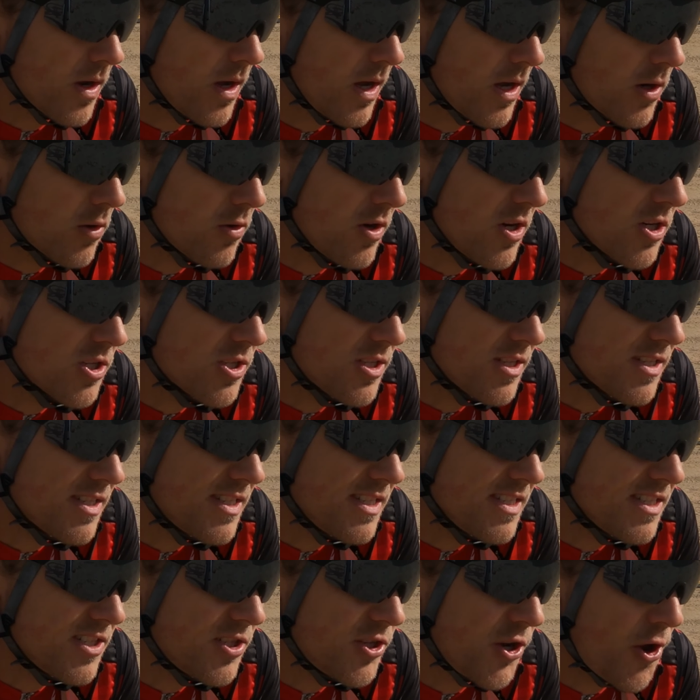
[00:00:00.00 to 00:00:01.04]
I crushed a
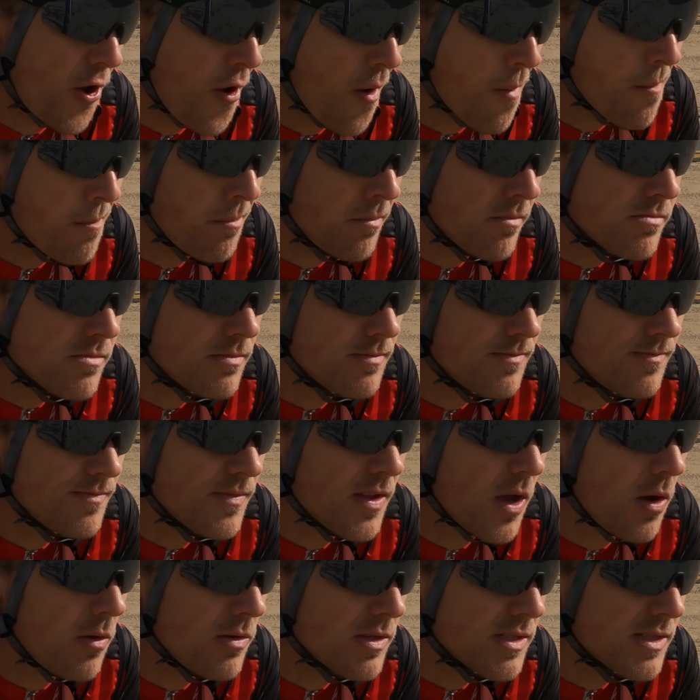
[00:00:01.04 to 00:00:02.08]
S I S gel.
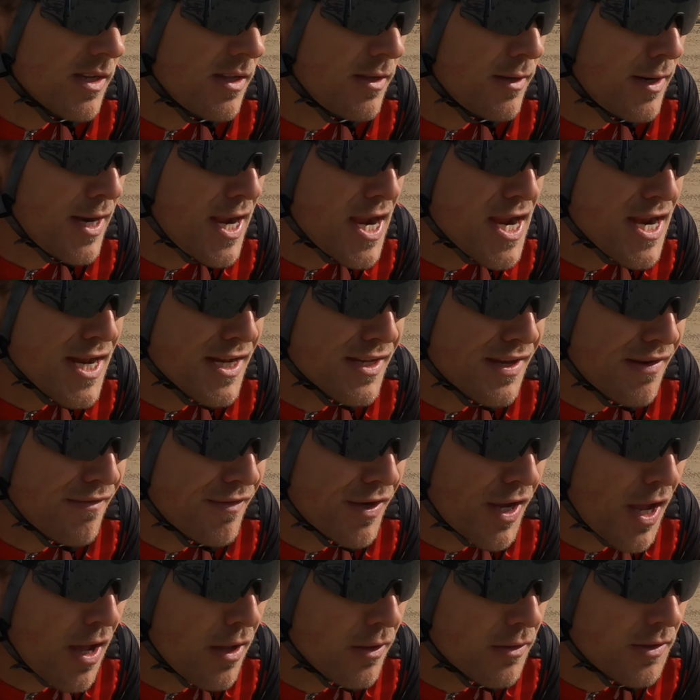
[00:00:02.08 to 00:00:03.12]
That was another
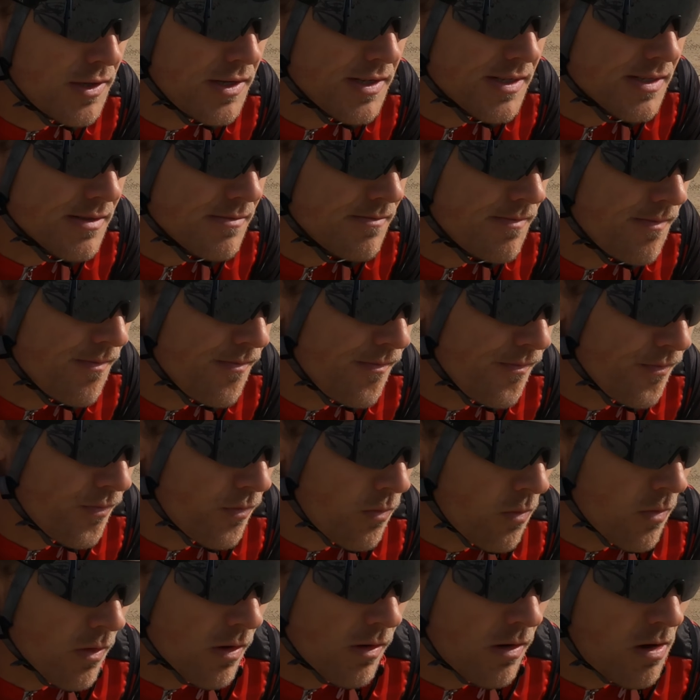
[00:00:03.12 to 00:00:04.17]
eighty-seven calories.
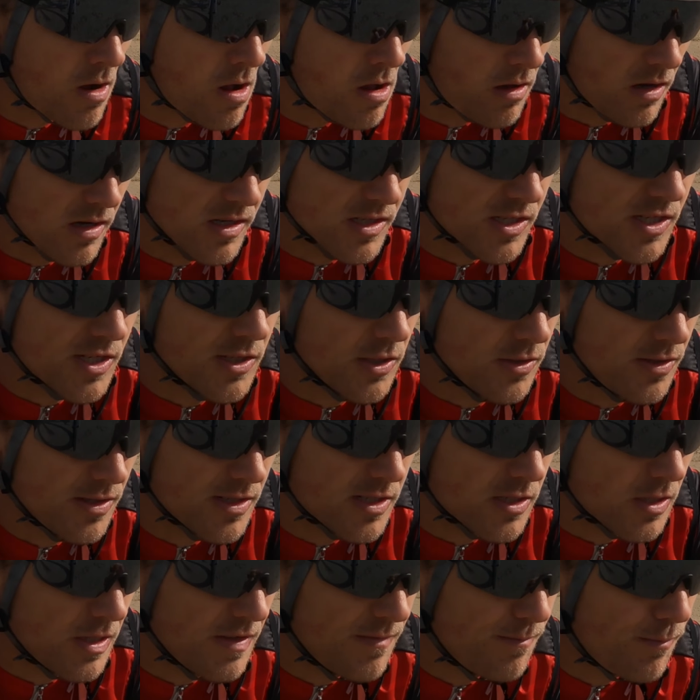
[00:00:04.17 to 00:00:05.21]
I killed
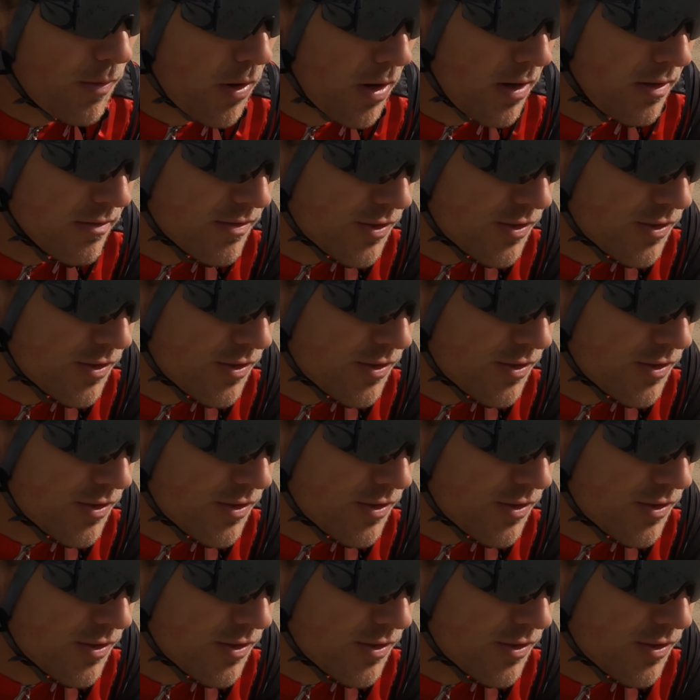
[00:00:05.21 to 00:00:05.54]
this Clif bar,